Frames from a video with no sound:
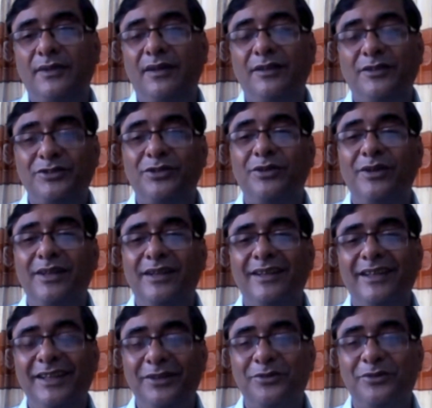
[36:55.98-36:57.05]
So,
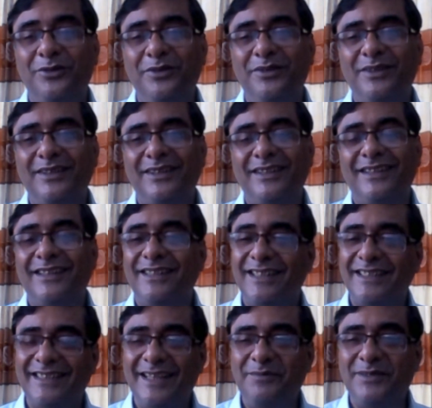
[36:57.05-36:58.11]
the
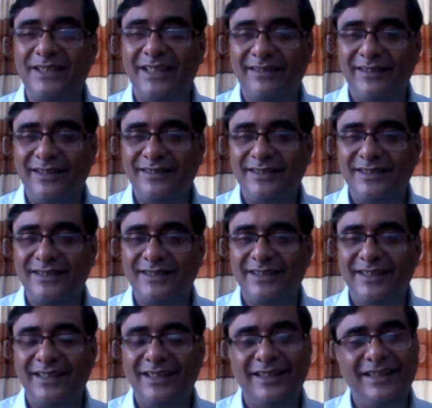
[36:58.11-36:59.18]
same sentence
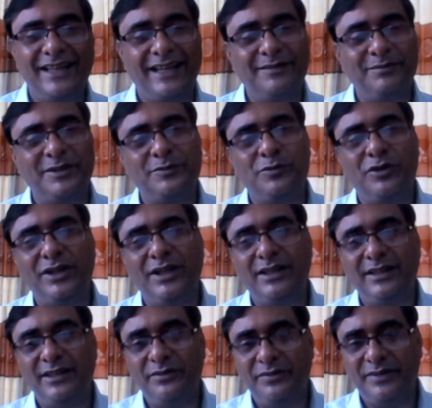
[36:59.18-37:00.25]
can be spoken
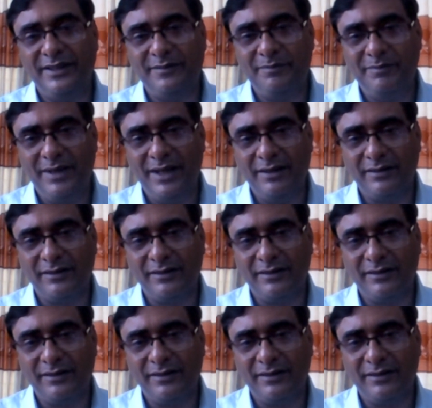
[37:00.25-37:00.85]
in different manner,